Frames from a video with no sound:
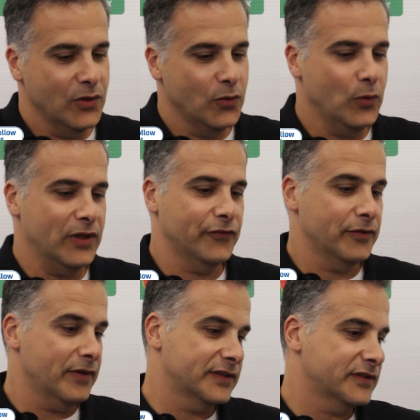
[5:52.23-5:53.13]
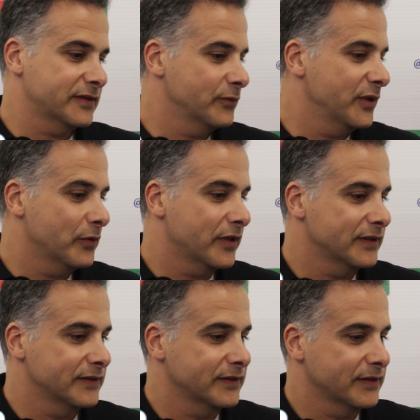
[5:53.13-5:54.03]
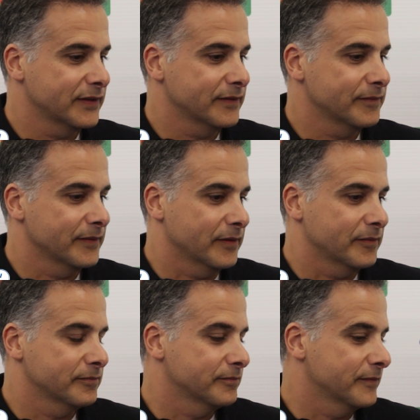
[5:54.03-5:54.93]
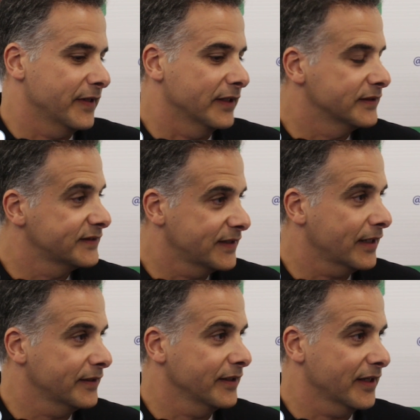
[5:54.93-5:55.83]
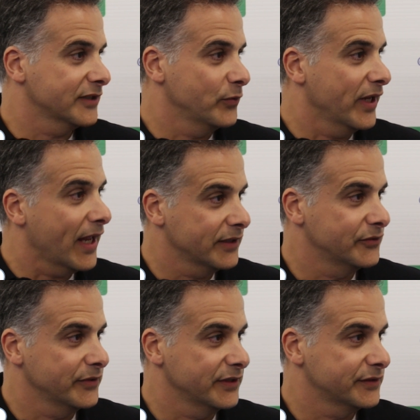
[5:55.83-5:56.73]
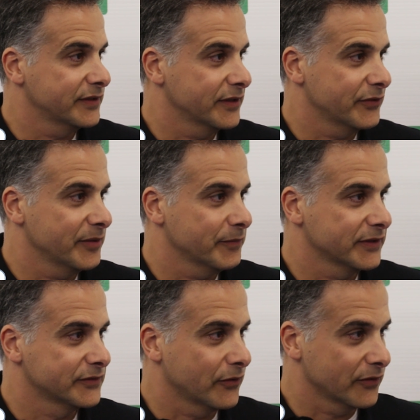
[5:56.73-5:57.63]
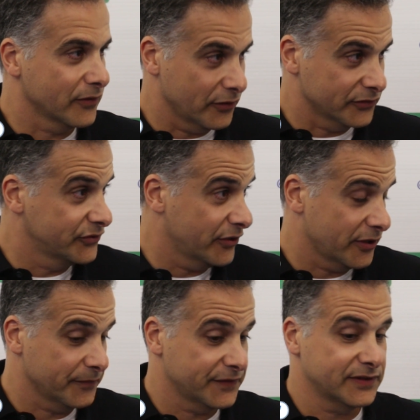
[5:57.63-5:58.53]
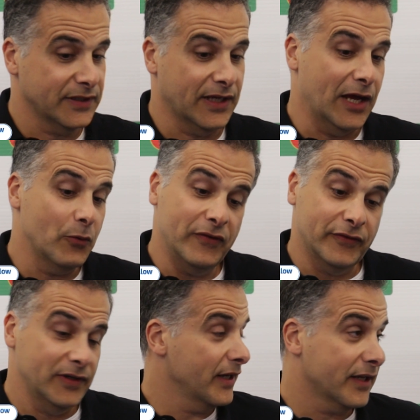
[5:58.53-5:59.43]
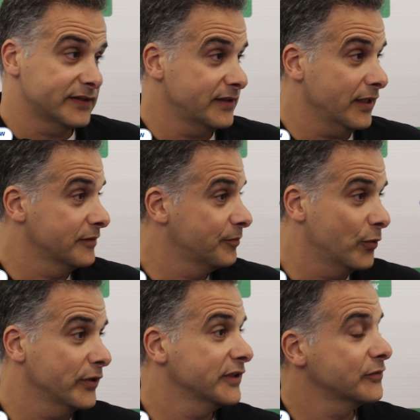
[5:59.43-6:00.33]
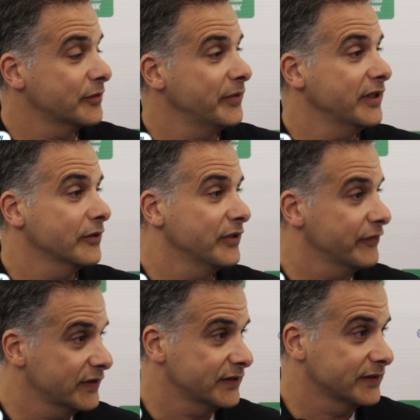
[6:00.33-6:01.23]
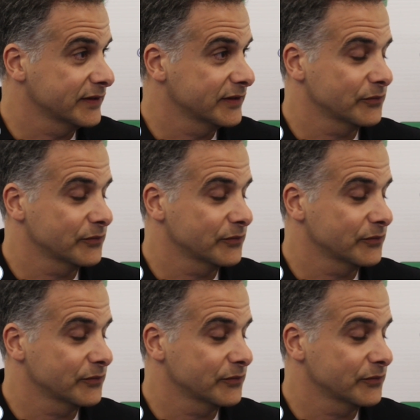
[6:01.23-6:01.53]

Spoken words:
Well, for us, we were under the understanding that we had reached agreement on terms. However, like I said, points were being revisited,